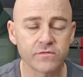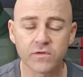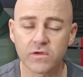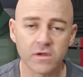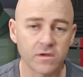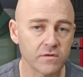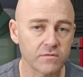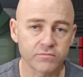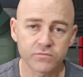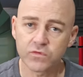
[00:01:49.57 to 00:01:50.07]

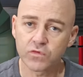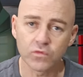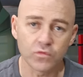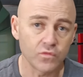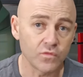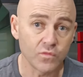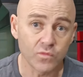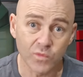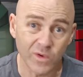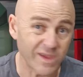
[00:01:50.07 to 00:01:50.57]

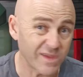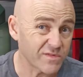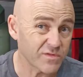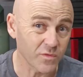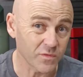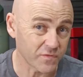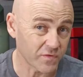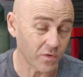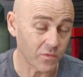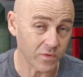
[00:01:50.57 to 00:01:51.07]
2 weeks
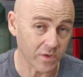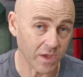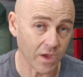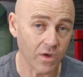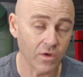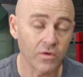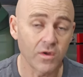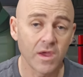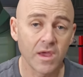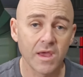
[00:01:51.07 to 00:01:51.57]
or so
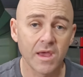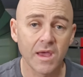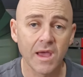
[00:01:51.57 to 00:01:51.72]
ago.